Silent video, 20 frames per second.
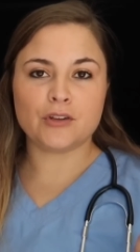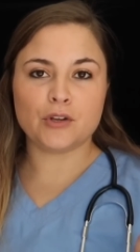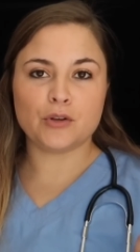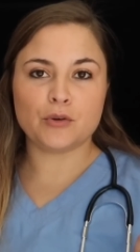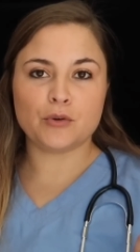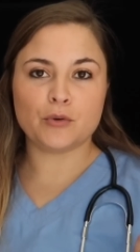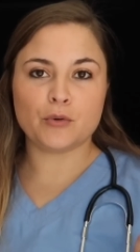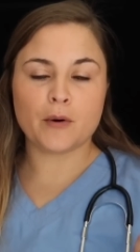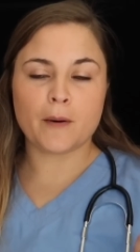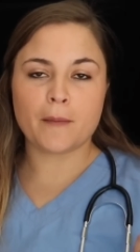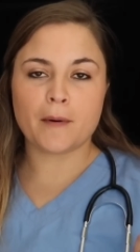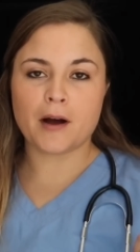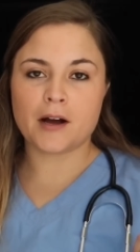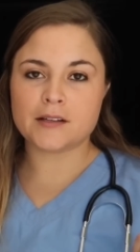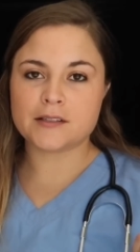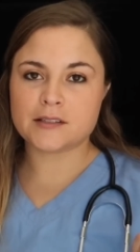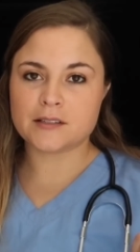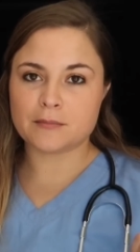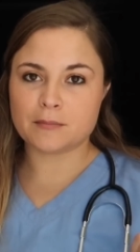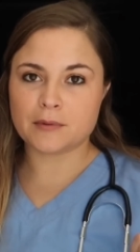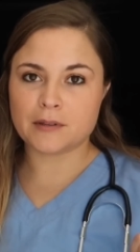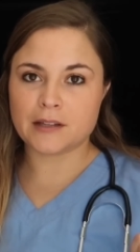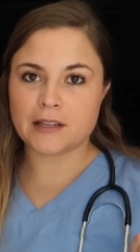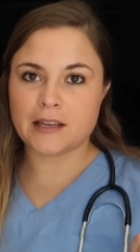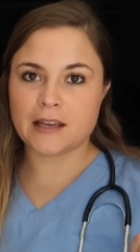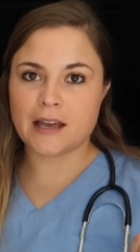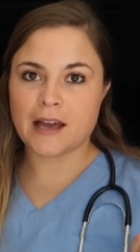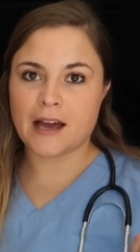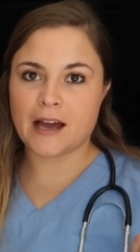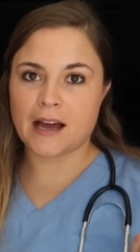you
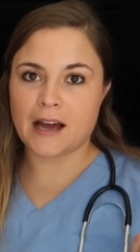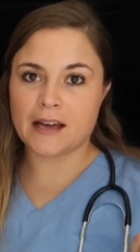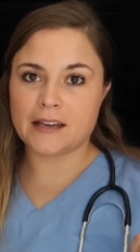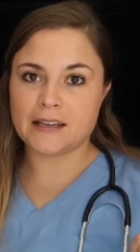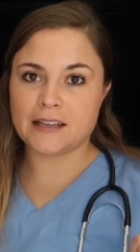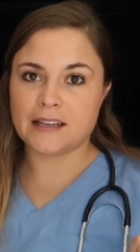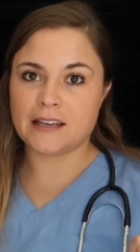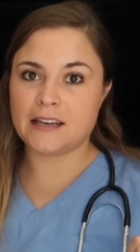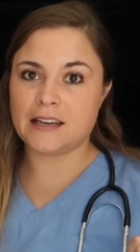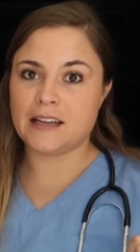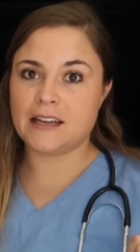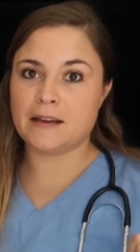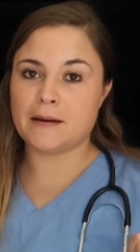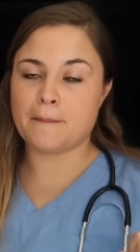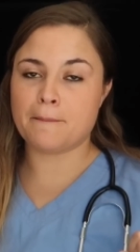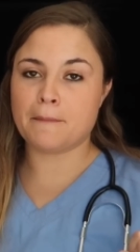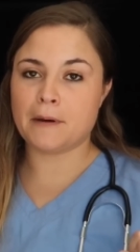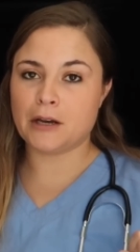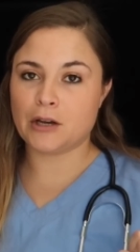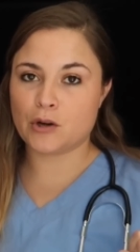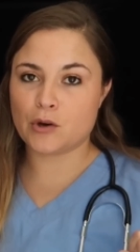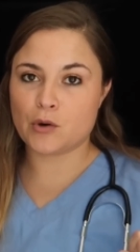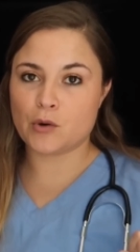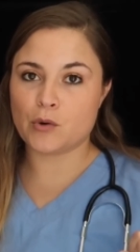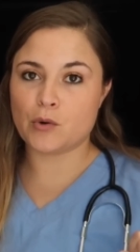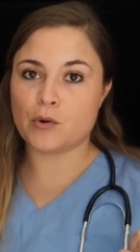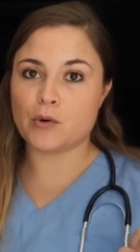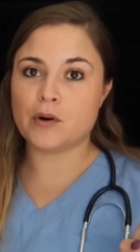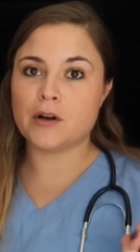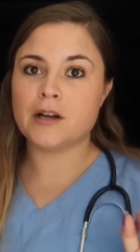possibly had any
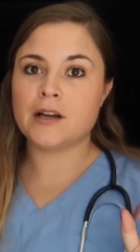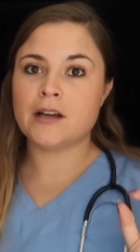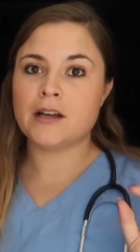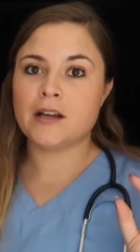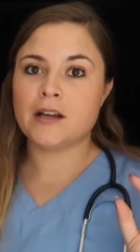medical